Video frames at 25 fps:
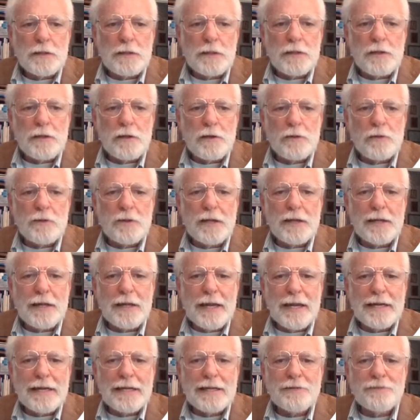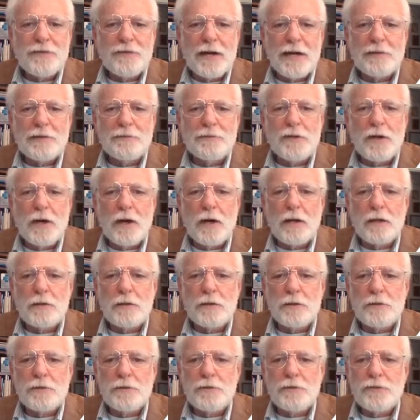the
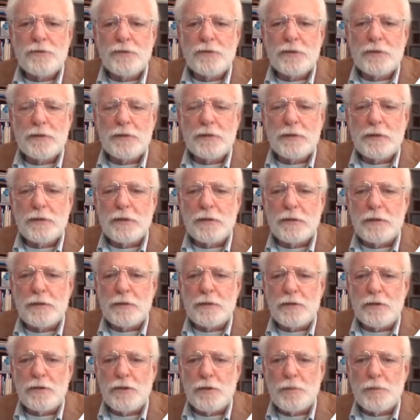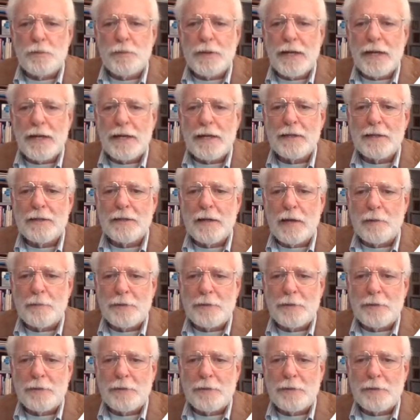$85, you pay it.